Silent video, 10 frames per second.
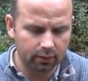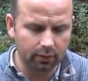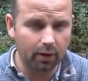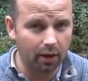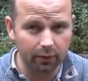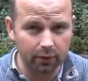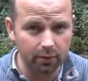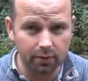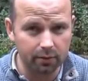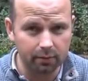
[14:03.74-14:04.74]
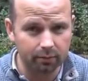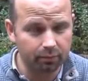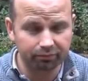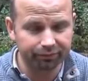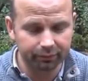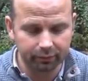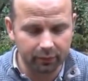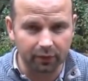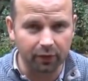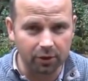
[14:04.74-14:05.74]
although I haven't used
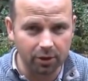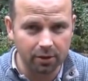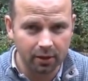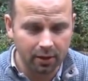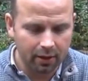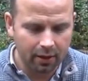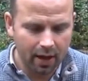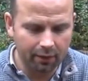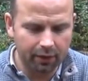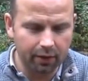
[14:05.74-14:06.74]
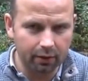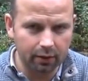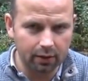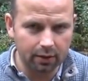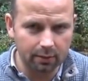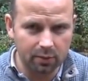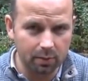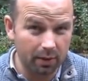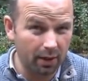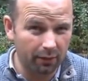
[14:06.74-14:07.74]
the features, everything on here seems
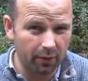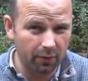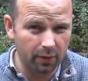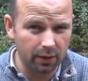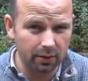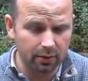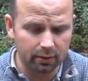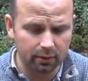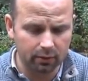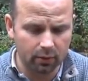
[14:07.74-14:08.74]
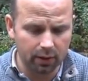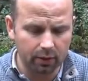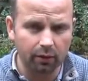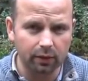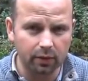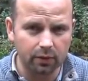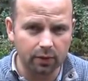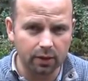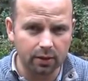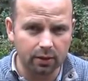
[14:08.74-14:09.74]
to be there for a reason, and quite an obvious
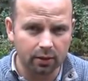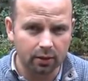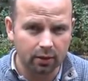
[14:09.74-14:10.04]
reason.